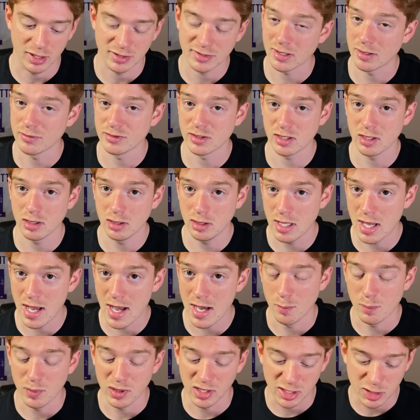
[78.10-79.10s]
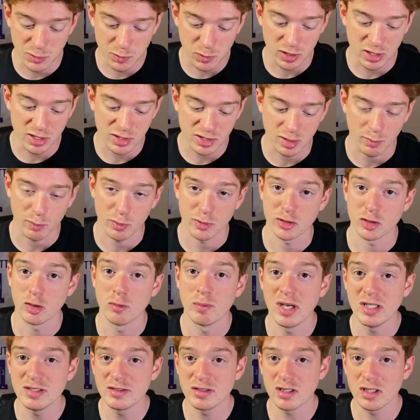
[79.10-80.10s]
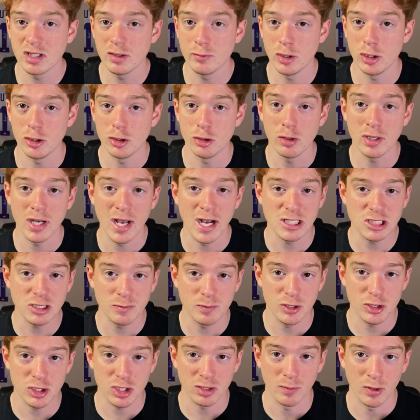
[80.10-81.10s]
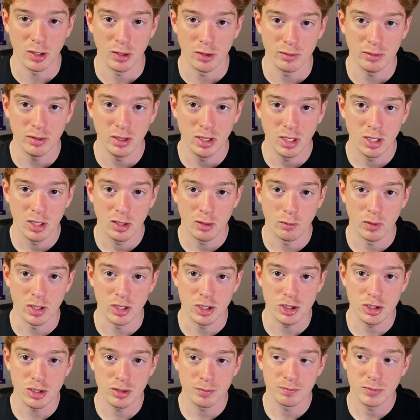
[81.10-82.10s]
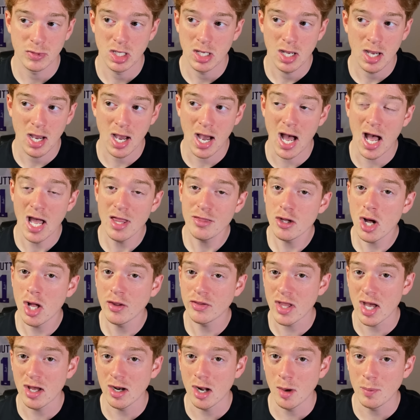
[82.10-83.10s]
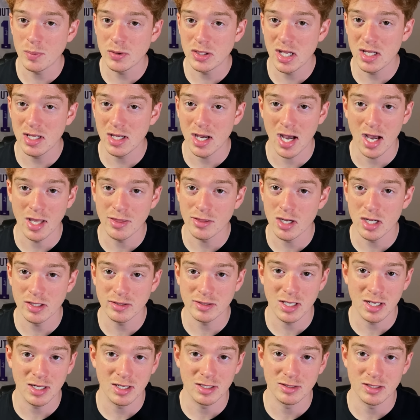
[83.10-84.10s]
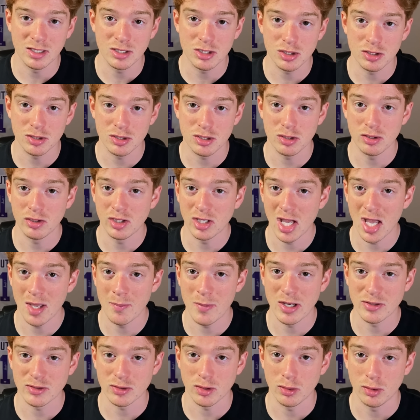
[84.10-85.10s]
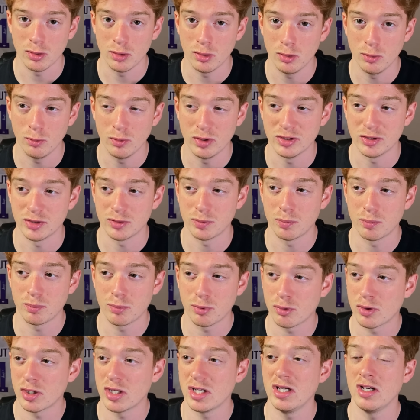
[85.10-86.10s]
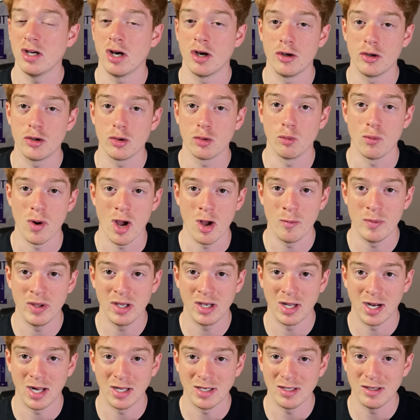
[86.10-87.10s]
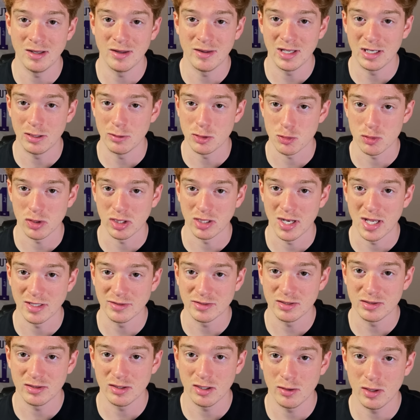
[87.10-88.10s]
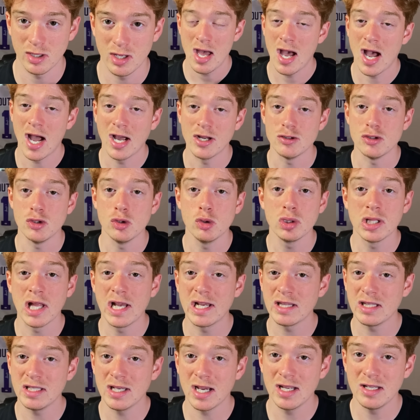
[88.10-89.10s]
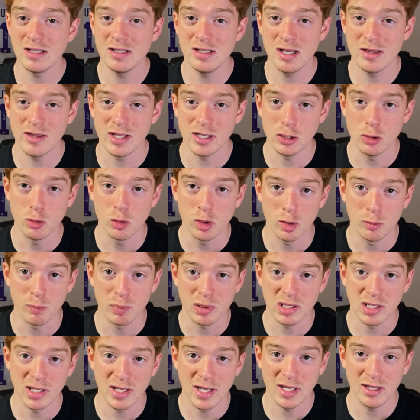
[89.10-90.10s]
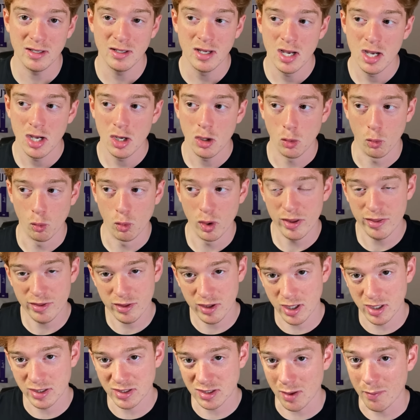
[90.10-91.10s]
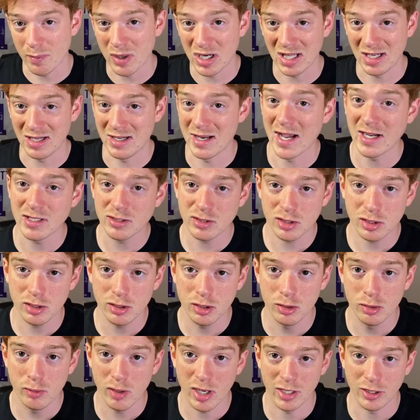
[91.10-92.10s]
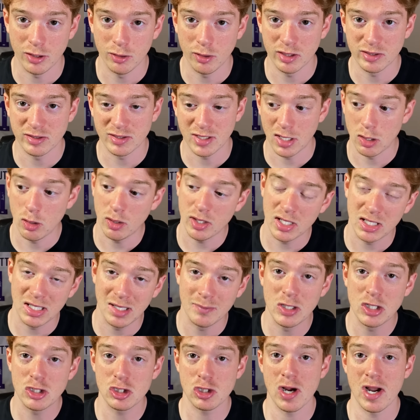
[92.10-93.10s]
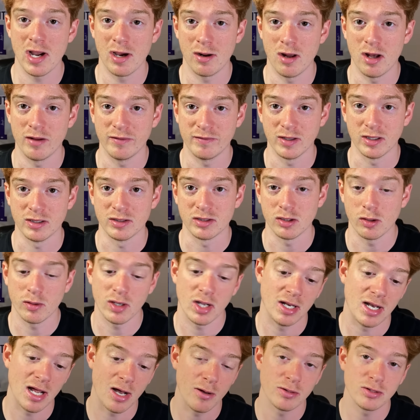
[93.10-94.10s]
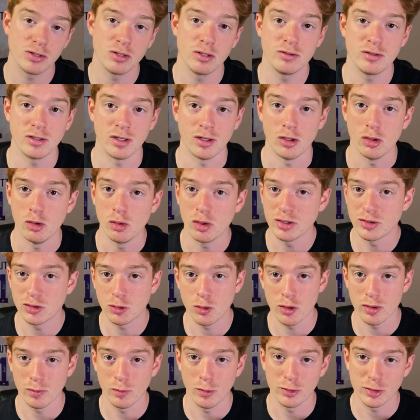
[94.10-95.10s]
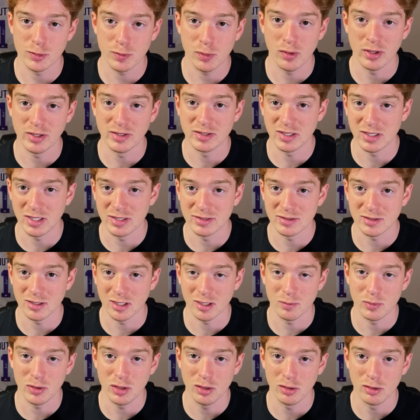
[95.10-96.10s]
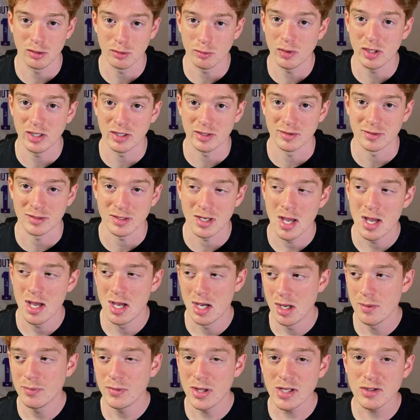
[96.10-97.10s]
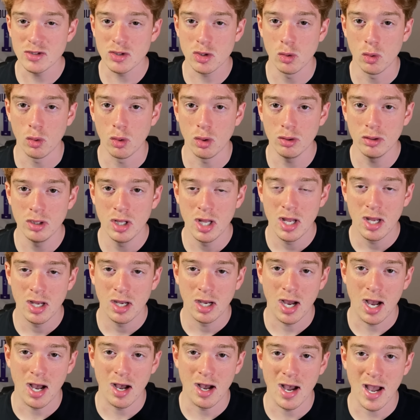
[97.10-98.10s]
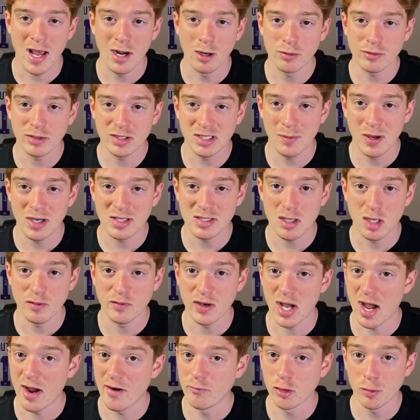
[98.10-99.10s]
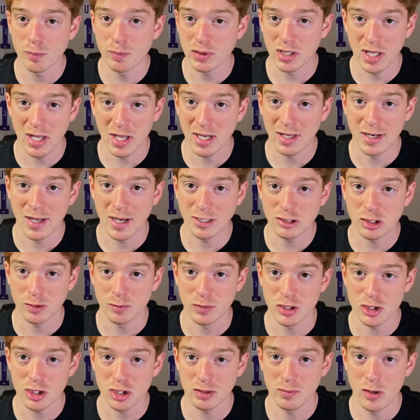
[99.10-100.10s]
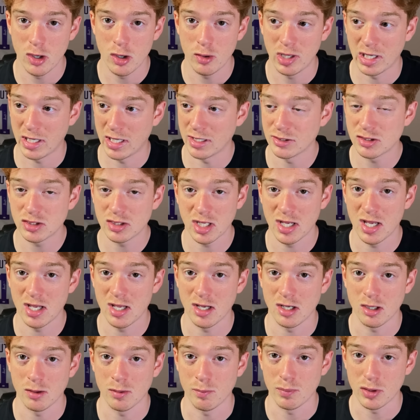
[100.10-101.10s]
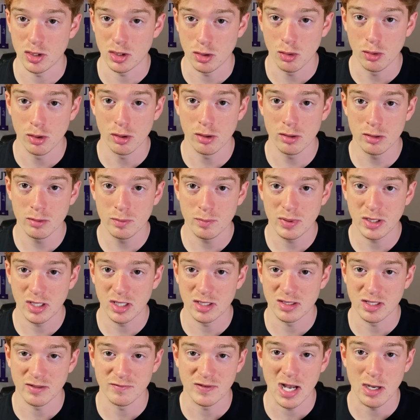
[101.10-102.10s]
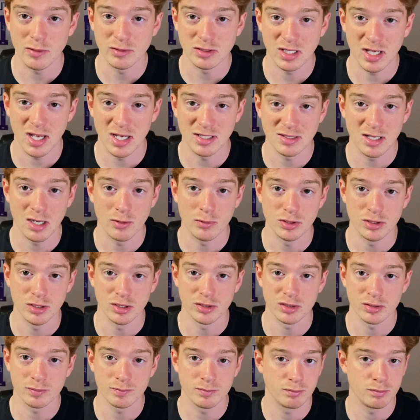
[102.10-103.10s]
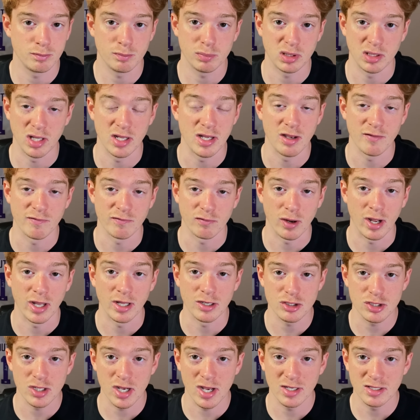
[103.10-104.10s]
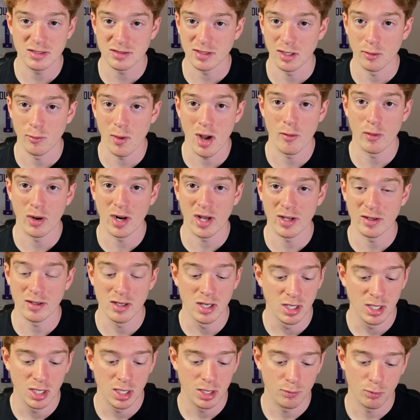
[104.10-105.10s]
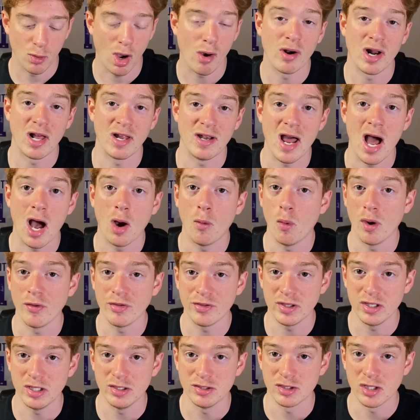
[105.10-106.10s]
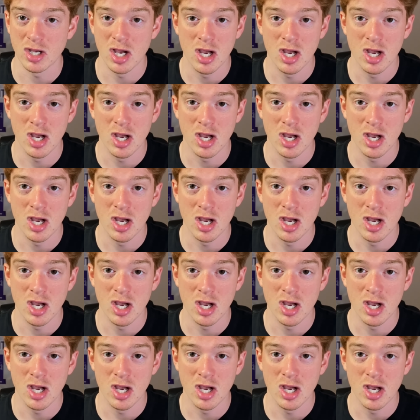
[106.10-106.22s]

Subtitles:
sounds like a lot, but it's pretty simple. So basically, when you're doing exhibition mode, which I thought that update, I thought that addition to the game as a whole was pretty underwhelming, and I didn't think it was really necessary. I do like the idea that you could play with somebody next to you and you could say, okay, let me try on offense. Okay, now it's your turn. Who can score the most points against the computer wins. That's cool. I don't see myself ever playing an exhibition mode against a computer, because if that was the case, I would just play a franchise. Like, why would I not want these,